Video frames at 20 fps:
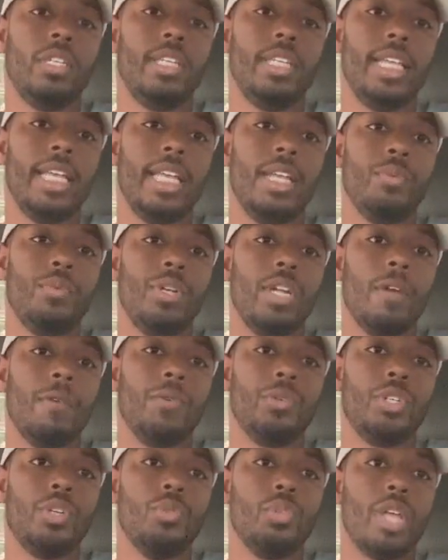did whenever
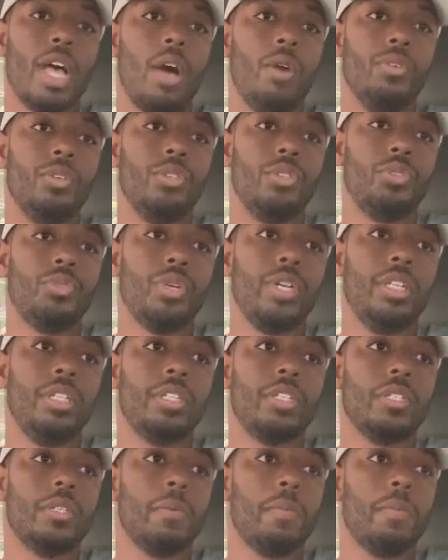she was out in the streets.